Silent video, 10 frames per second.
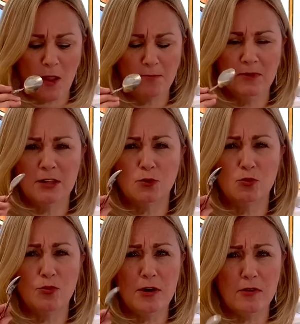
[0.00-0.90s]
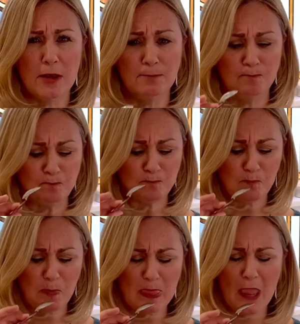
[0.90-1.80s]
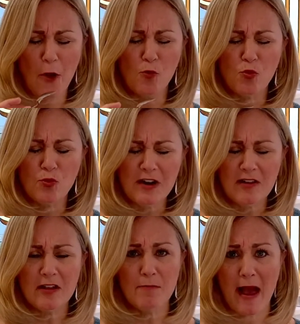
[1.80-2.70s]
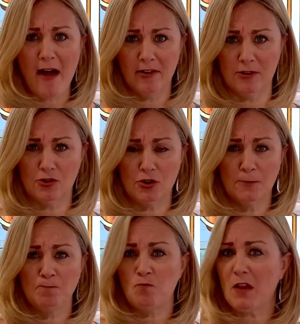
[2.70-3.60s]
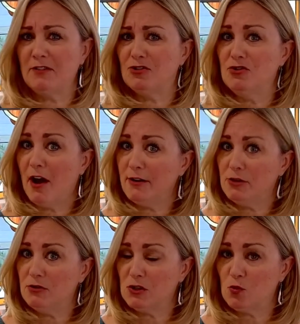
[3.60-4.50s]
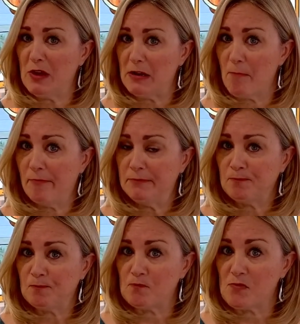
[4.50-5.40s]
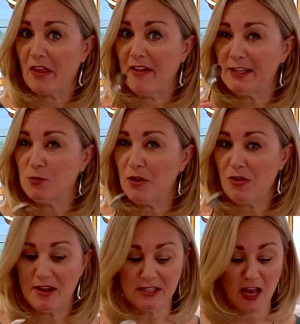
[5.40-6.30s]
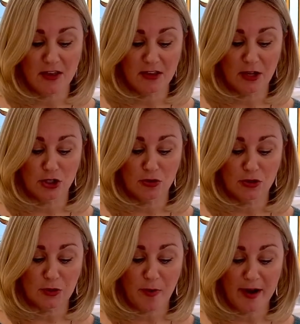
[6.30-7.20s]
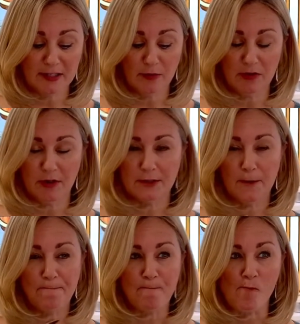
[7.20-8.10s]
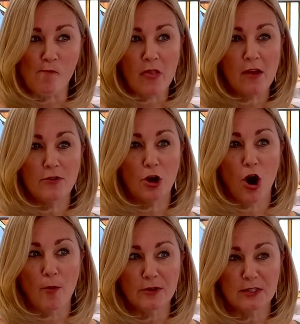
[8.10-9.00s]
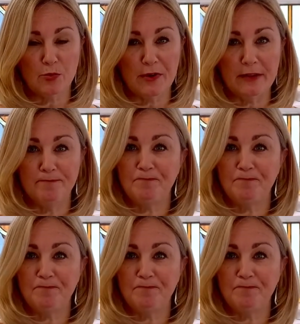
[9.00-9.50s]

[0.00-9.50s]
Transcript: It's really, really balanced. It's not too sweet. That's one of the things I think that is so surprising with this. The caramel's sweet.